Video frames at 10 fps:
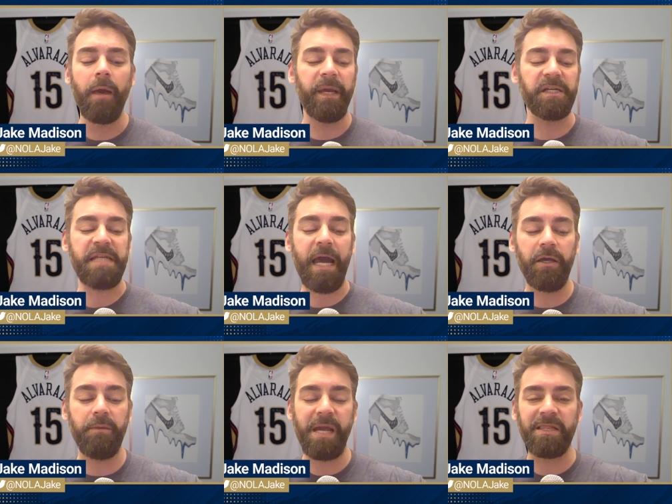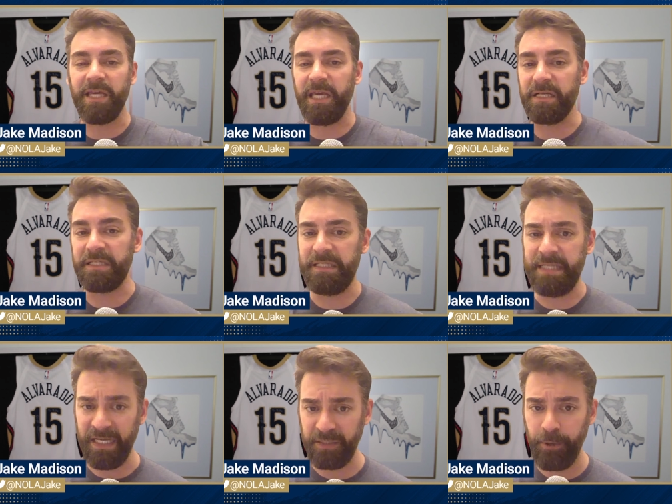because now you make the Kings
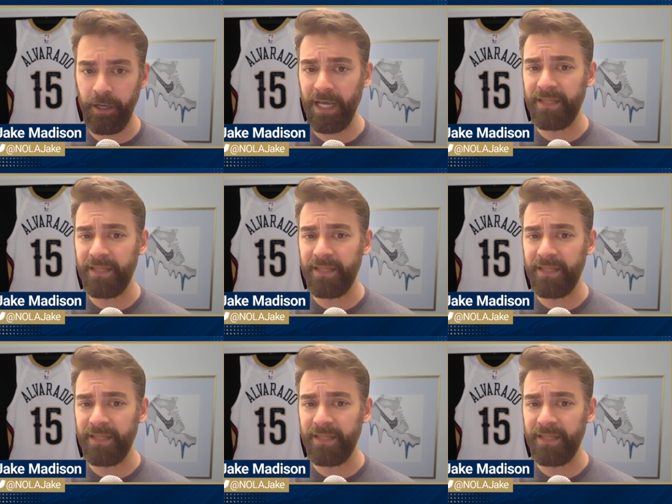desperate,